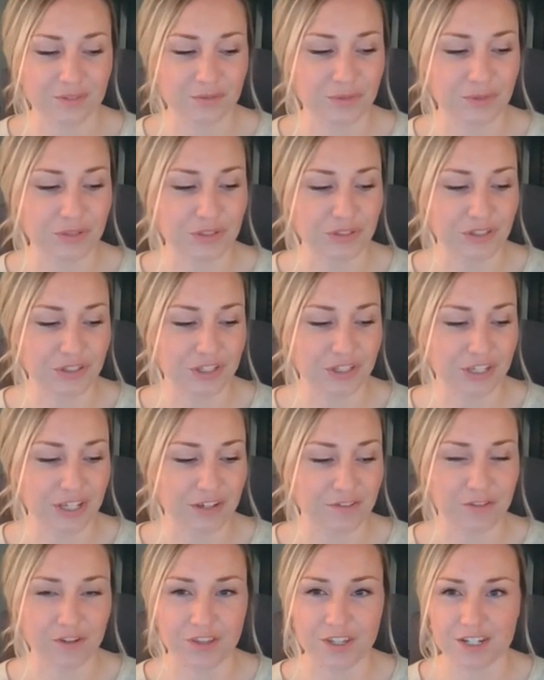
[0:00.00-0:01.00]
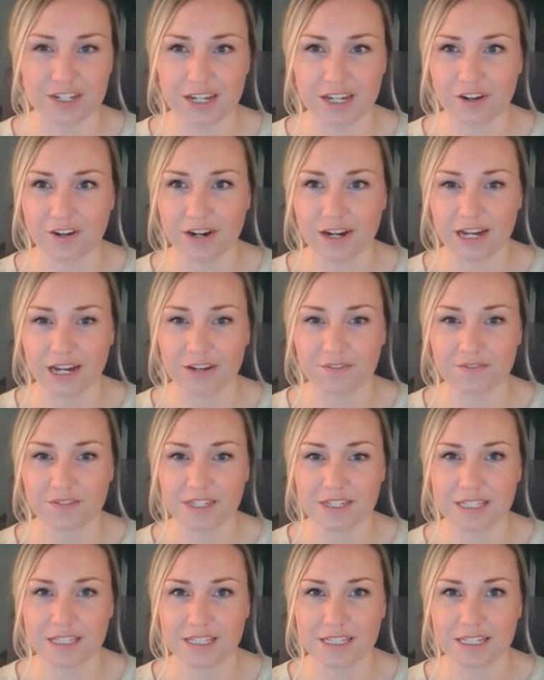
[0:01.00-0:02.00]
We're looking for the digraph
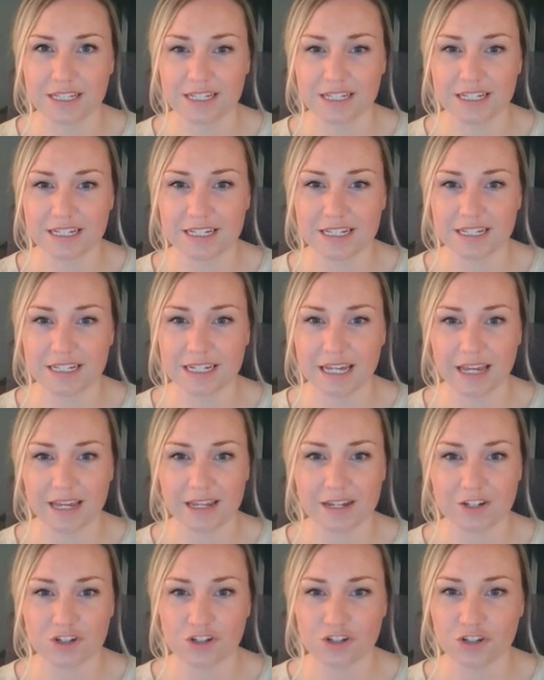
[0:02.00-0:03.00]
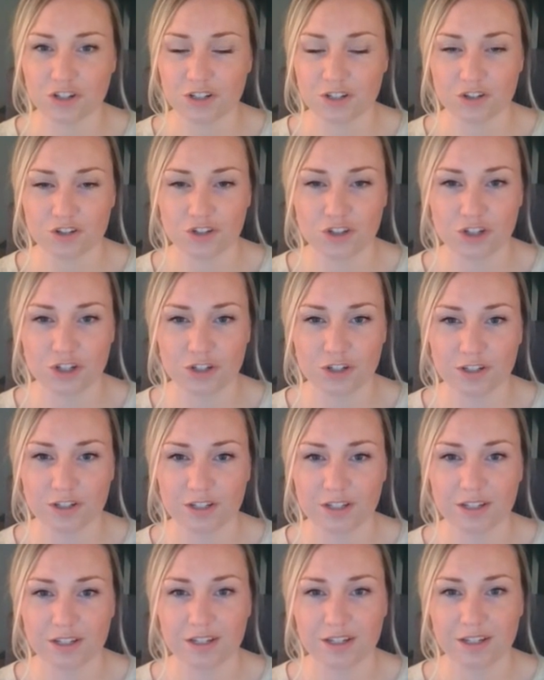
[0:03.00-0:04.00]
CH.
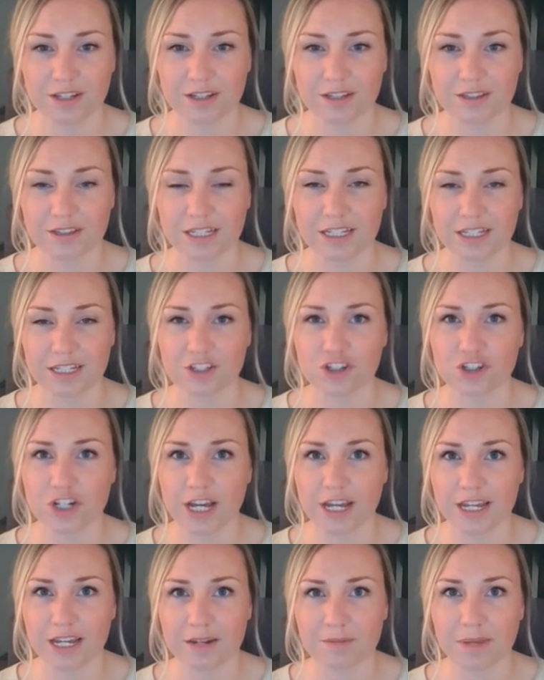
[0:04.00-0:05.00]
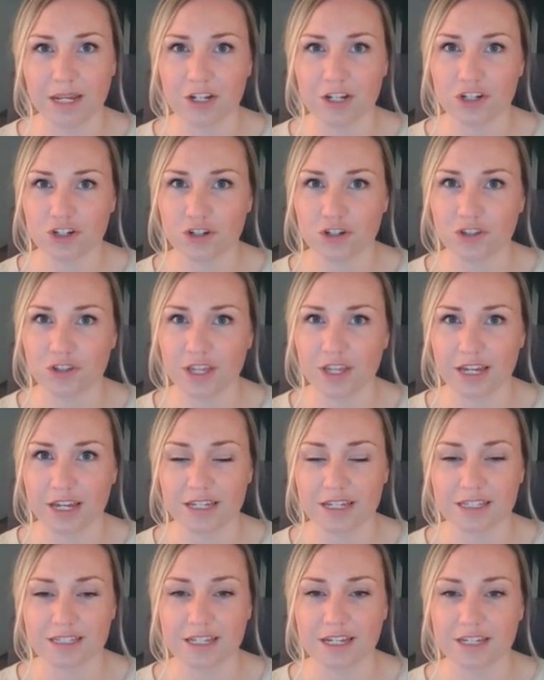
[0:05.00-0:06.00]
Let's check and make sure
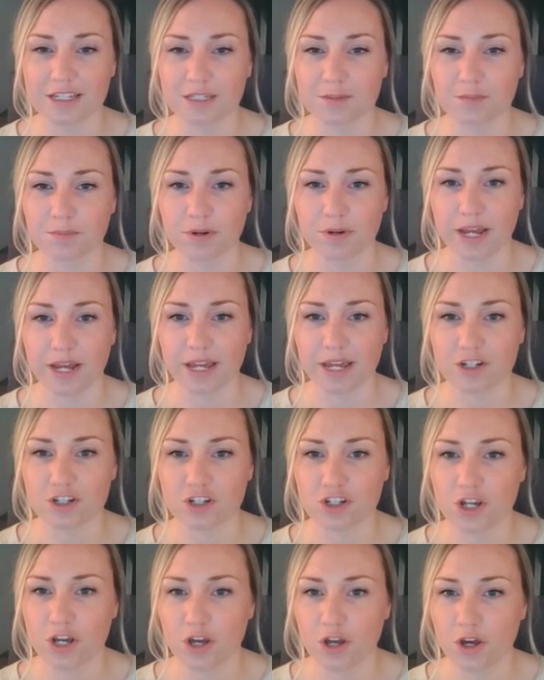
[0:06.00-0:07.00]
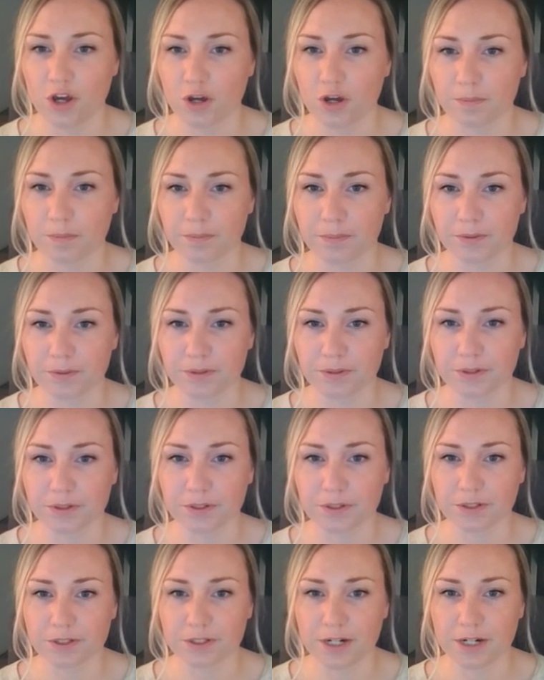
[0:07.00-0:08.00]
that it says branch.
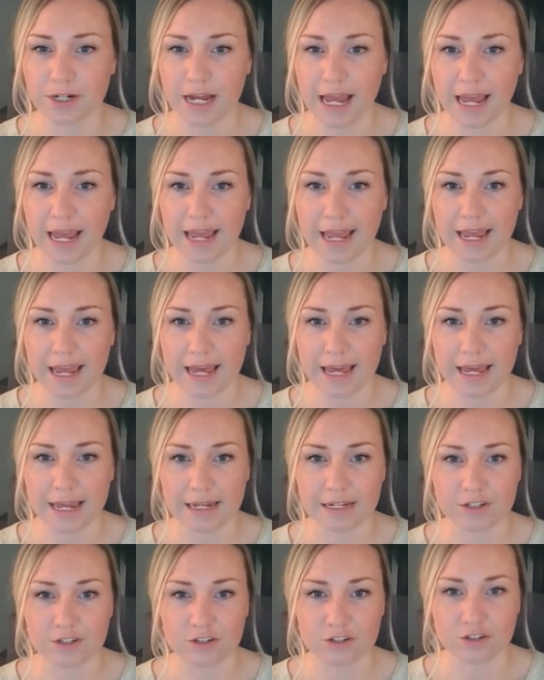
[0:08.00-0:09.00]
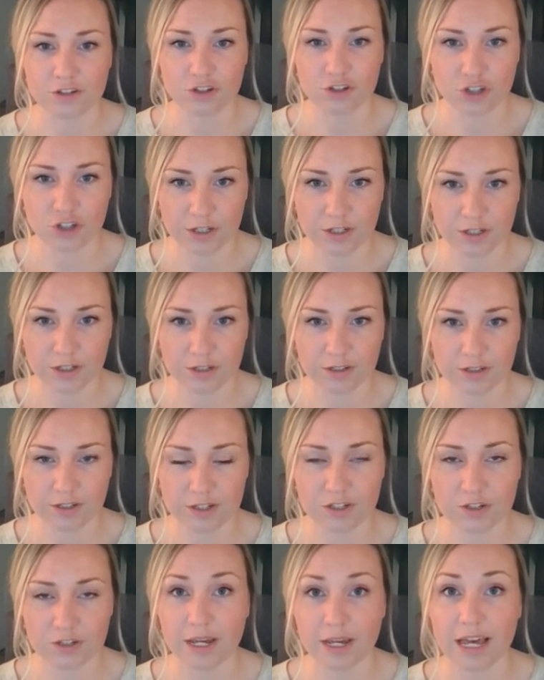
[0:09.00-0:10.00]
Branch.
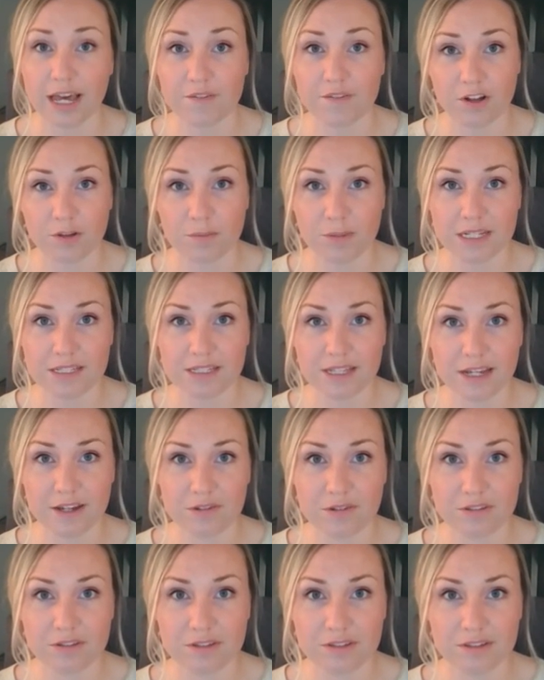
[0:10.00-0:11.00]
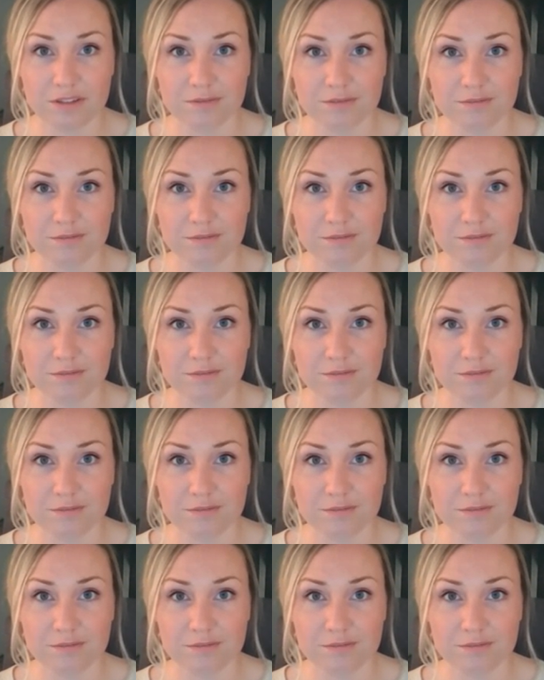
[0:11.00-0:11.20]
Do I have all my sounds?